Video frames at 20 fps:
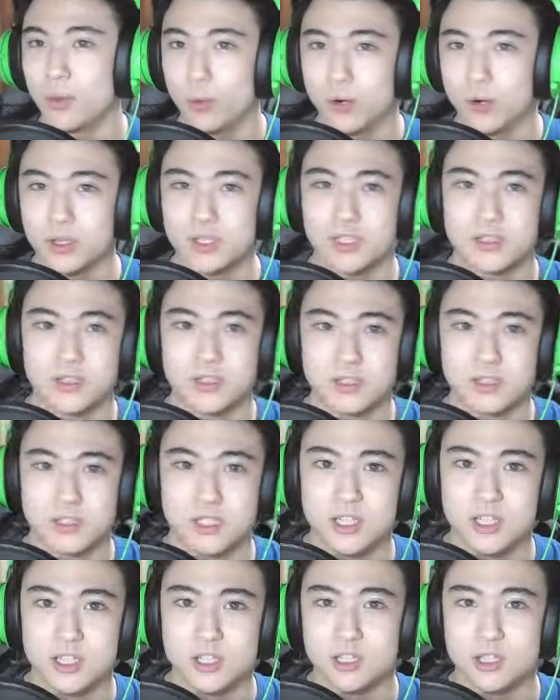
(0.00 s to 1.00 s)
works at the
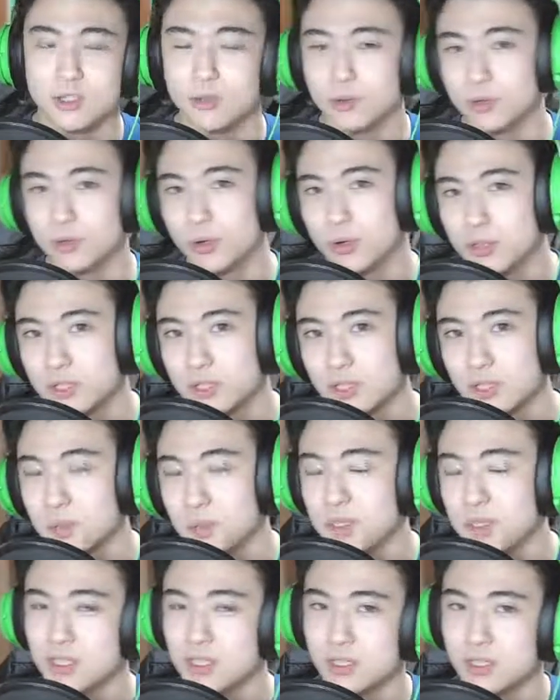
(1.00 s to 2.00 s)
station. You'll notice him,
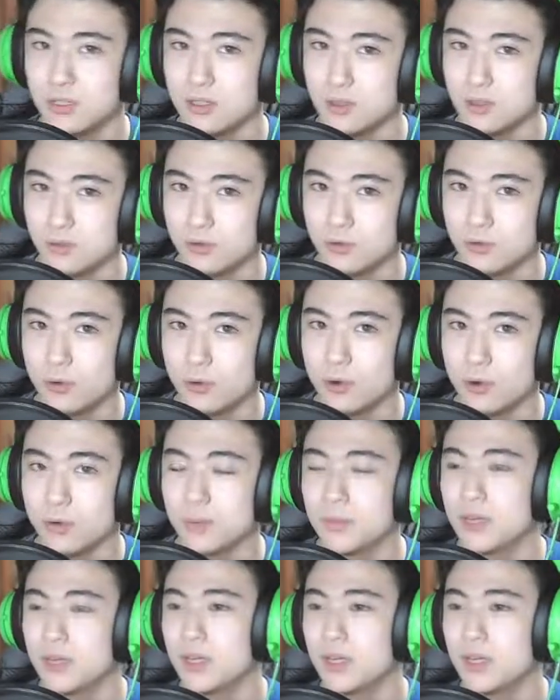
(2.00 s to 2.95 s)
he's in uniform.